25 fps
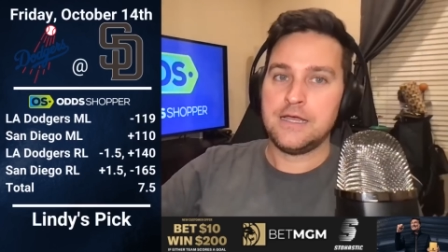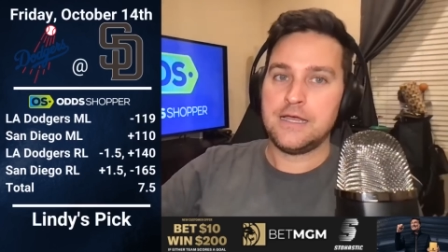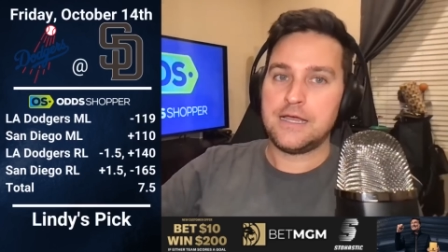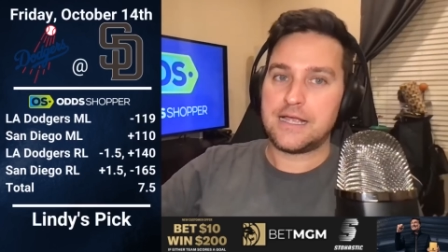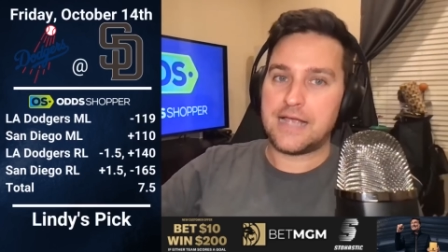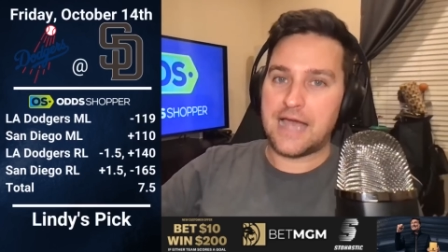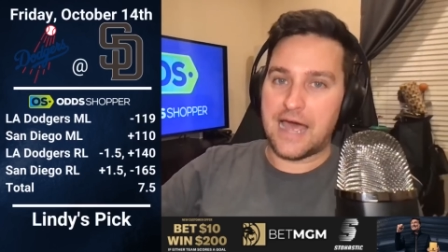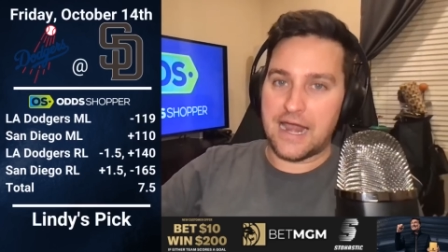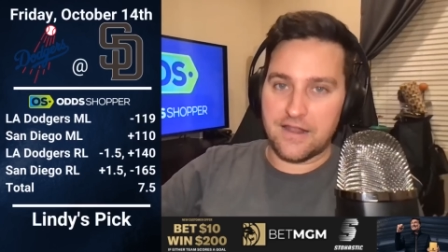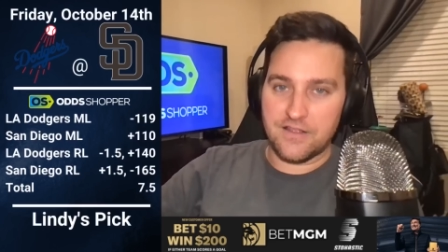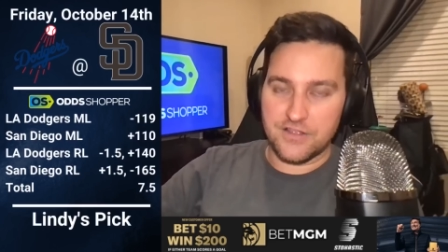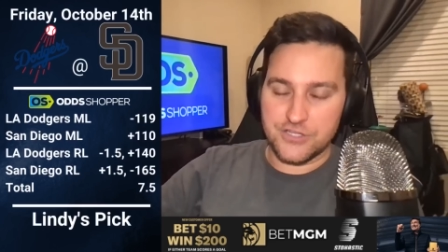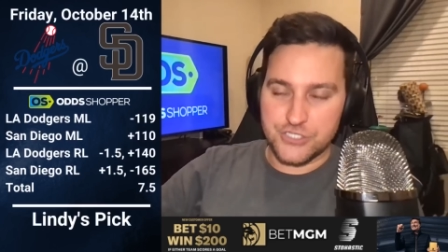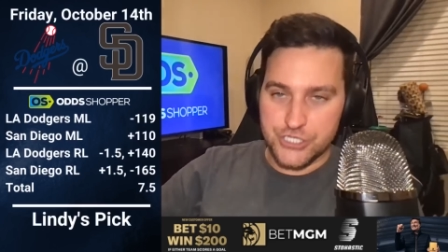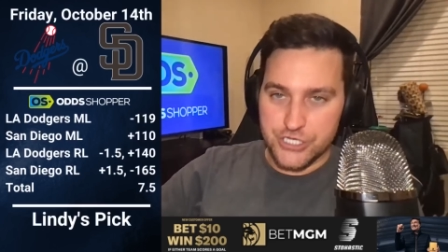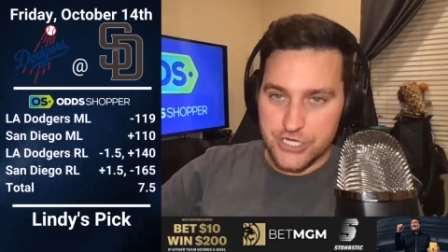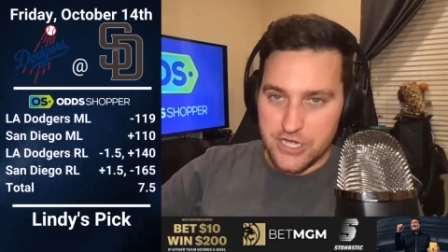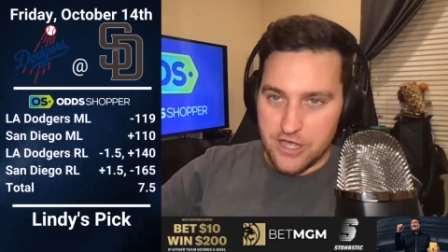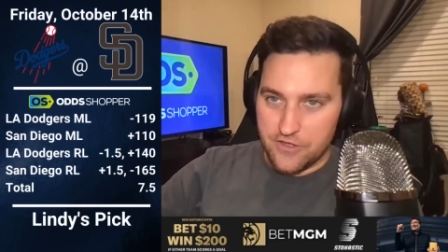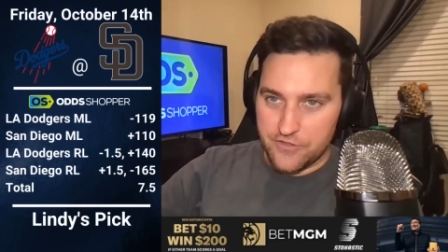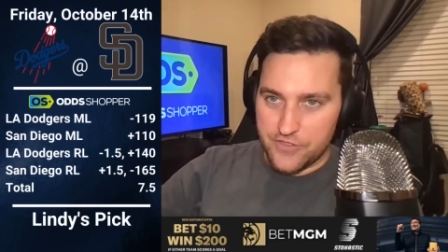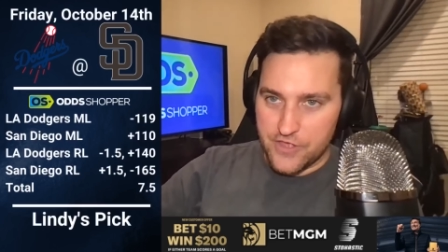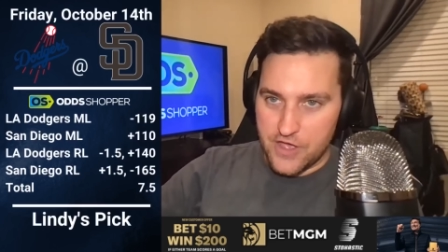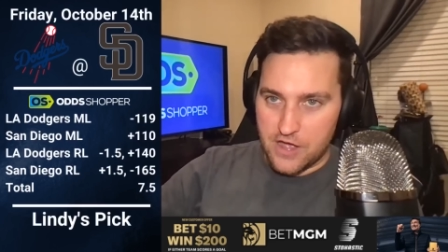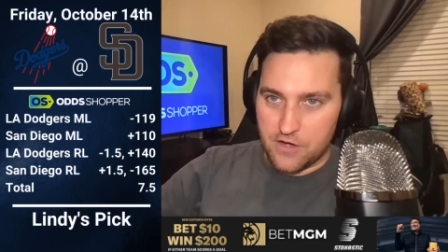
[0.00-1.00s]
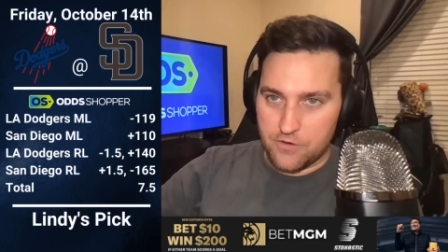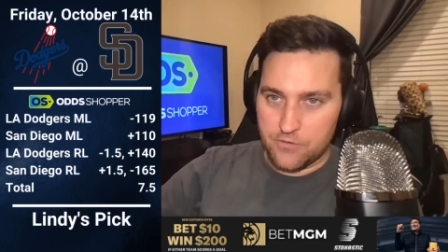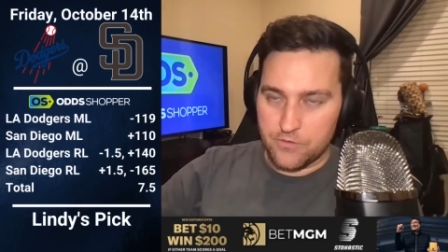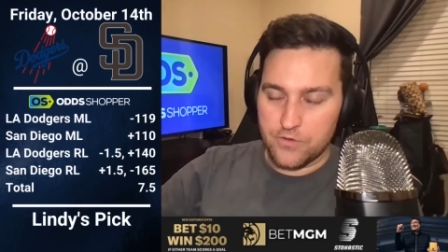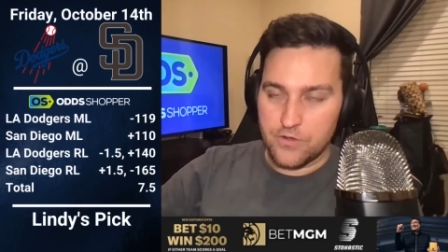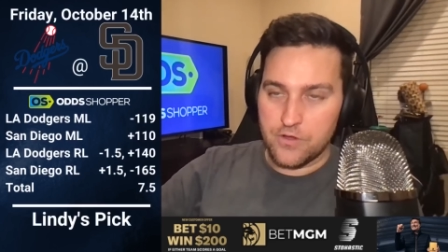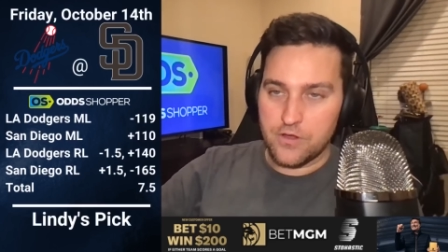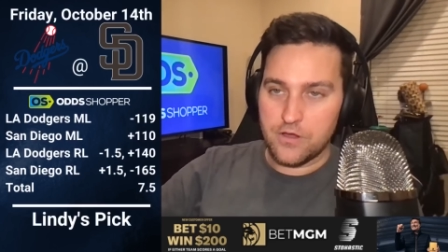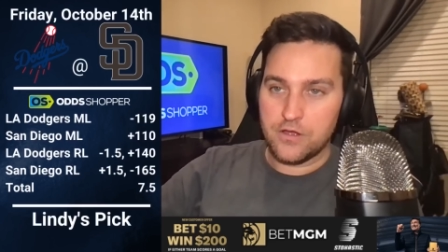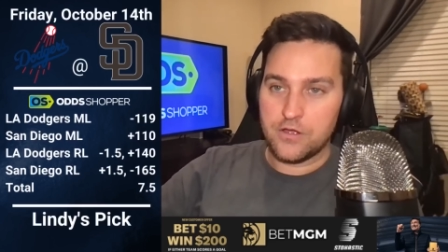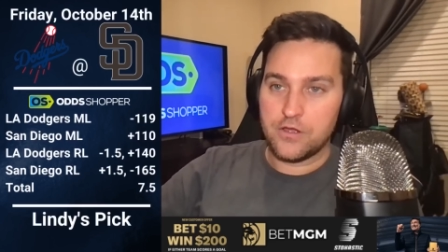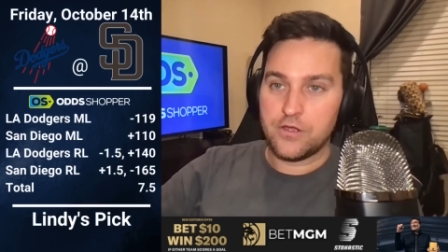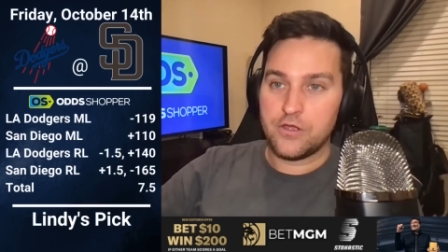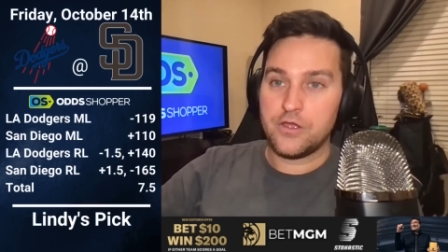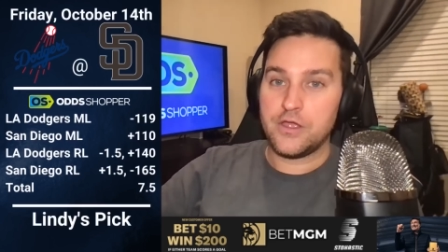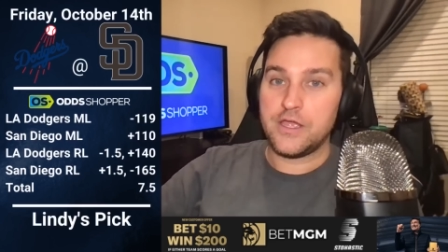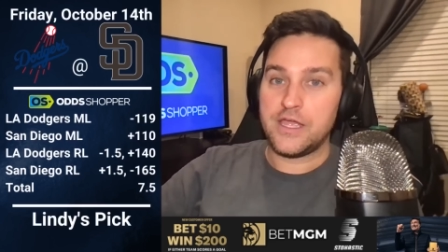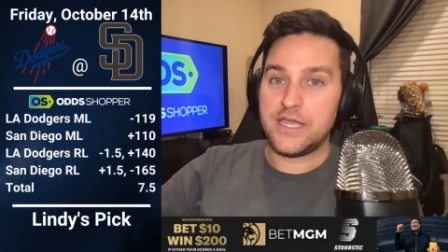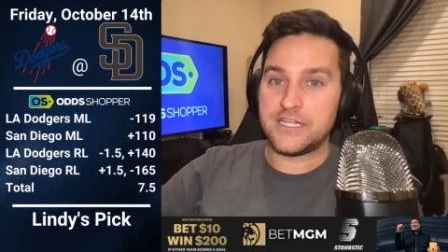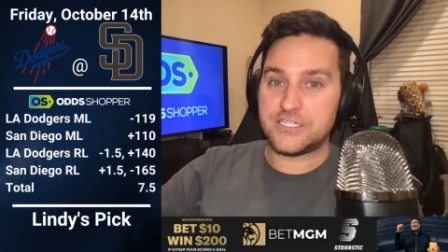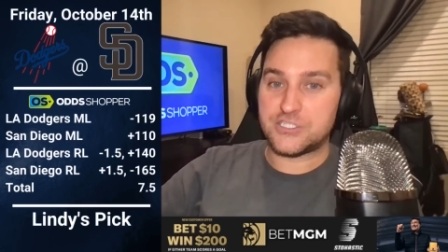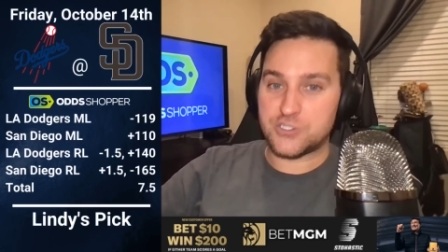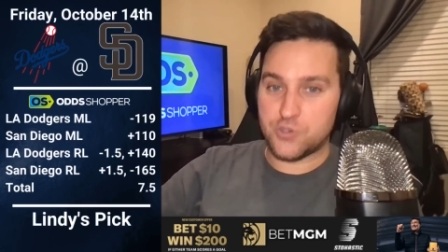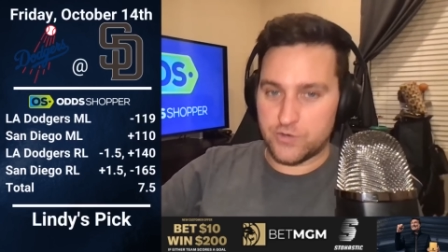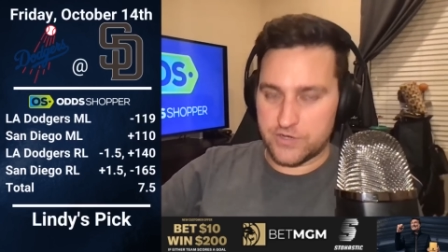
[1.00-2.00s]
Gotta let you know, though,
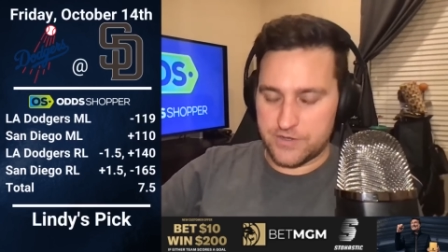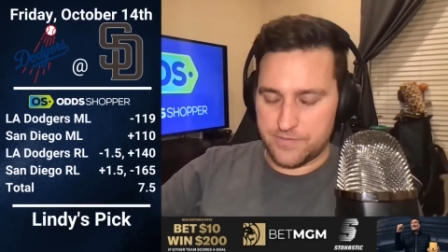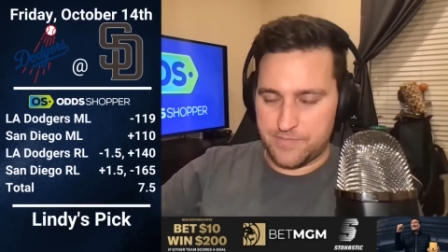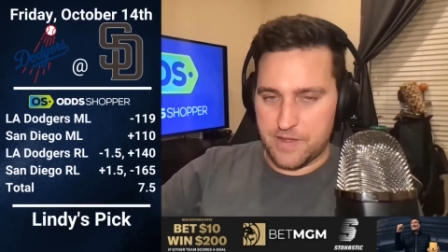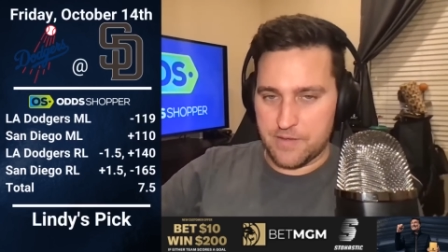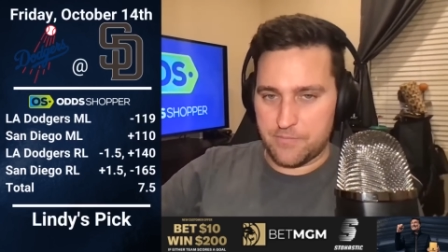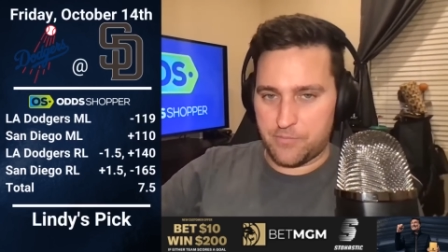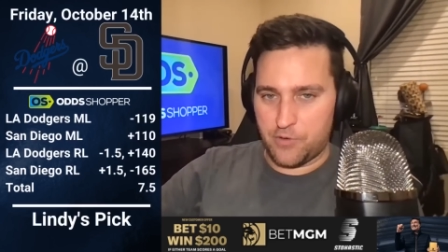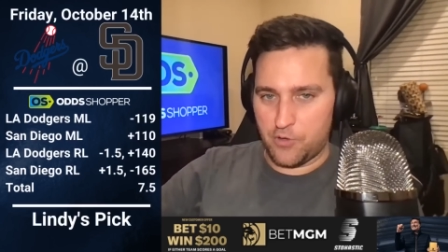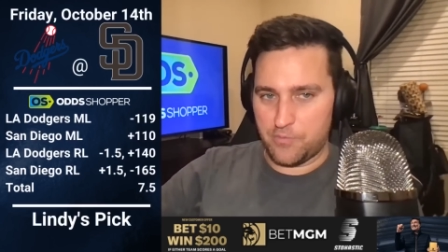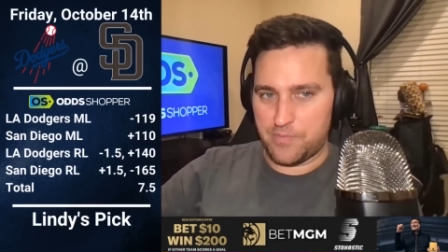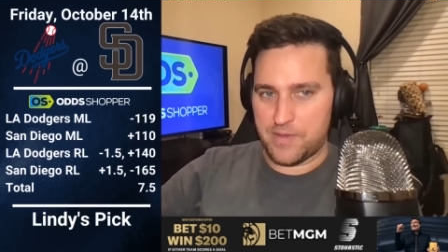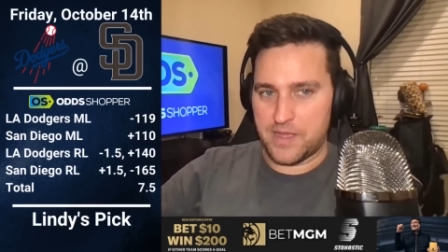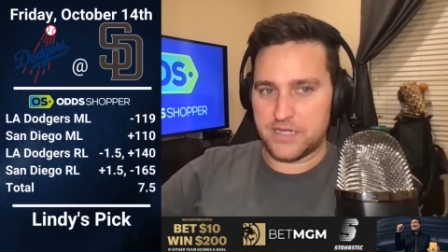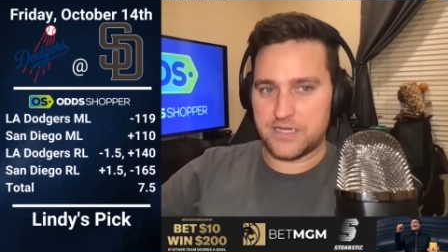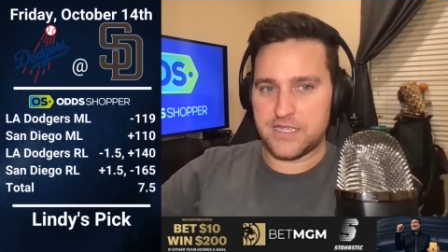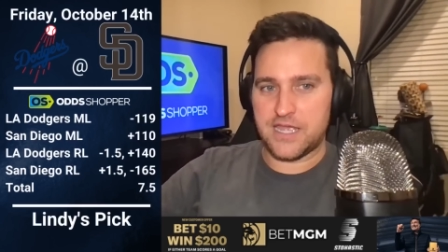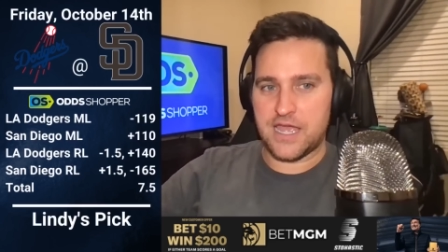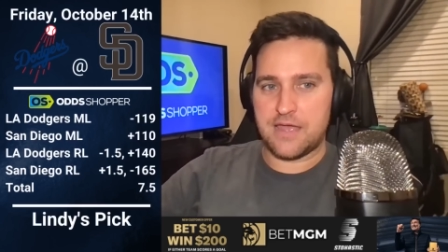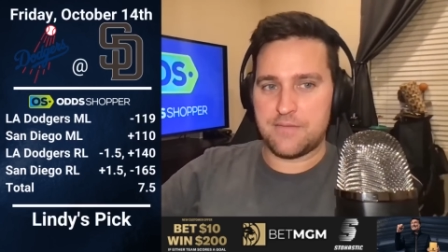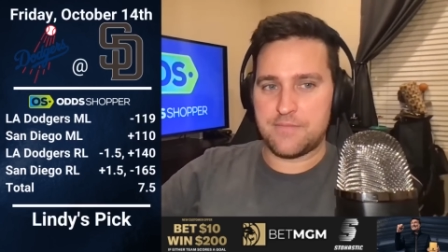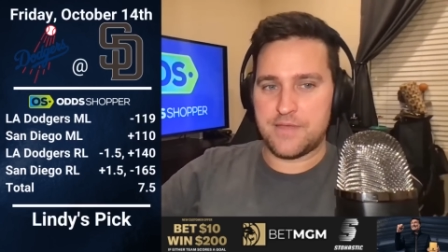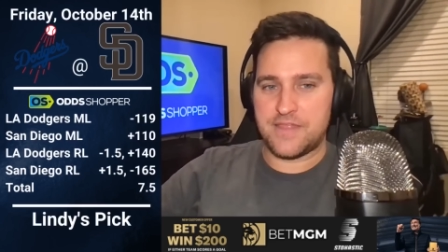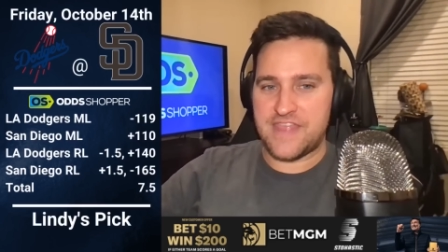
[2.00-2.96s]
it's going to be a bullpen game.